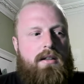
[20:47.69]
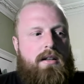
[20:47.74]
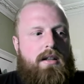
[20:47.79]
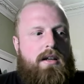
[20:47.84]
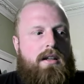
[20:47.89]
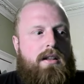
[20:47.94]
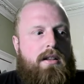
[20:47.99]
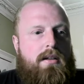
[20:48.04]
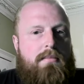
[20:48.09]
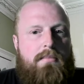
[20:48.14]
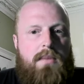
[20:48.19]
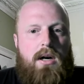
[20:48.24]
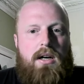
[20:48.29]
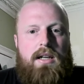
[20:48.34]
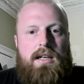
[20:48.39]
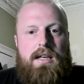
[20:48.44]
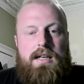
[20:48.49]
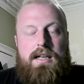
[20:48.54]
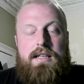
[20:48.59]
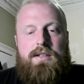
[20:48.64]
that the
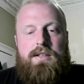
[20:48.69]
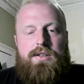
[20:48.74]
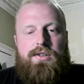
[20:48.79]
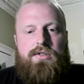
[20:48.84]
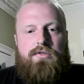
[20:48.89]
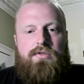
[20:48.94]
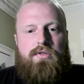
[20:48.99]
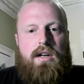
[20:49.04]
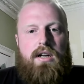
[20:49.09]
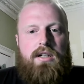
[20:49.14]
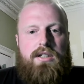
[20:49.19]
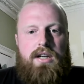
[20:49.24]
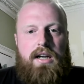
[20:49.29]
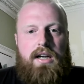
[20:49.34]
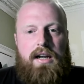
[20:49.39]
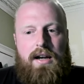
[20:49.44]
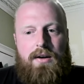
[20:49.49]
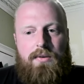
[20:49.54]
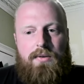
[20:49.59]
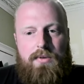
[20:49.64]
mind is a
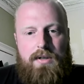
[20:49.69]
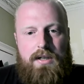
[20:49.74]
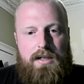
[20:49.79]
stretching out,